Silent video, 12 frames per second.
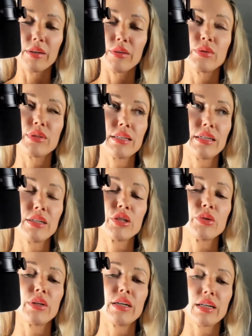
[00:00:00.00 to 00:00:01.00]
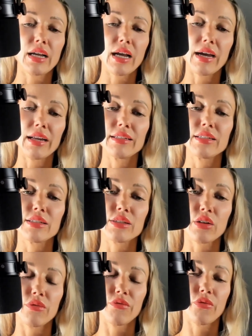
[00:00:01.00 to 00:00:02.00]
You sit into it and it kind of just
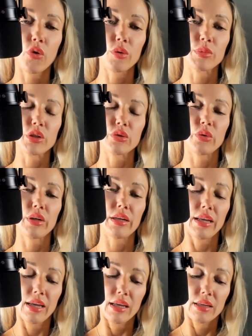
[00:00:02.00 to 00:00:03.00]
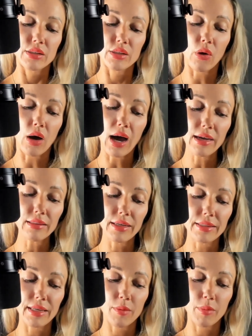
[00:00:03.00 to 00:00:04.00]
conforms to it. So I
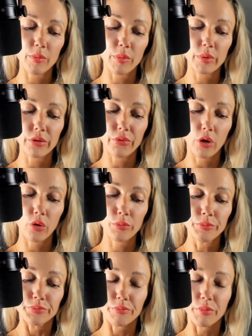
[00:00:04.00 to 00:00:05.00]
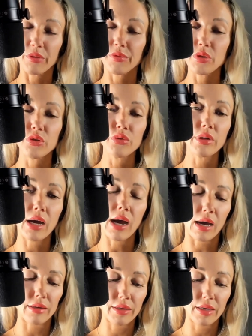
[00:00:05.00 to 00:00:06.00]
like that about memory foam. But if you do
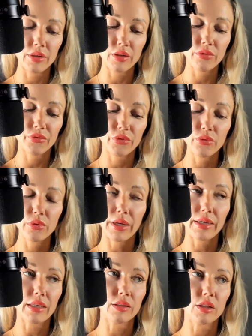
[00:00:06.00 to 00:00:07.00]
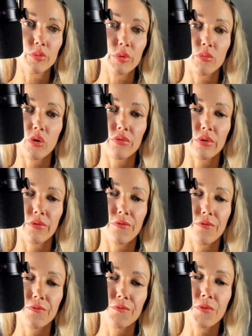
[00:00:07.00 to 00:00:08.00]
not, and if you like a little bit more of a
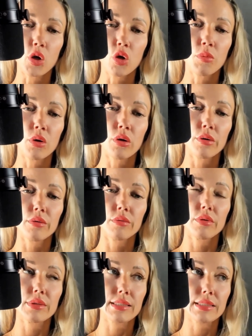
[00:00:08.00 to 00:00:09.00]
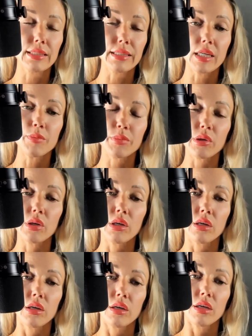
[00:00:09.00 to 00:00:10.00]
firmer sleep,
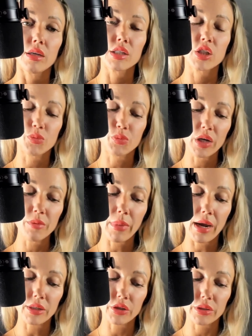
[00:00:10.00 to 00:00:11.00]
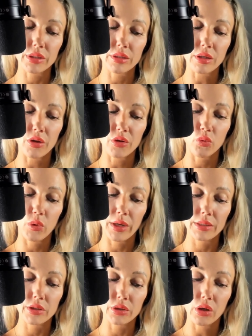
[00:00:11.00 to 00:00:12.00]
spring mattresses are the
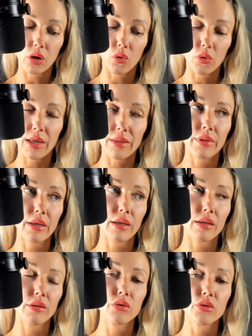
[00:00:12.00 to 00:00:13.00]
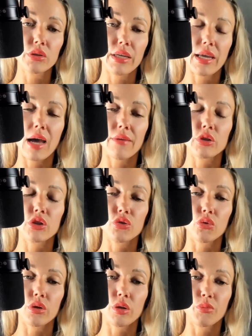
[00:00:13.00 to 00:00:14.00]
way to go. And they usually have a
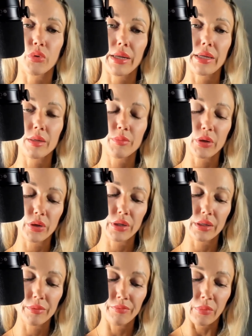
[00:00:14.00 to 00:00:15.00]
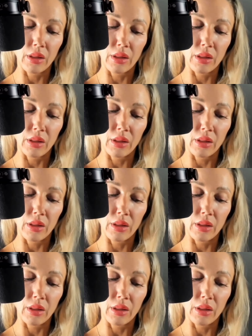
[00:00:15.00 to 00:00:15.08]
shorter break-in period.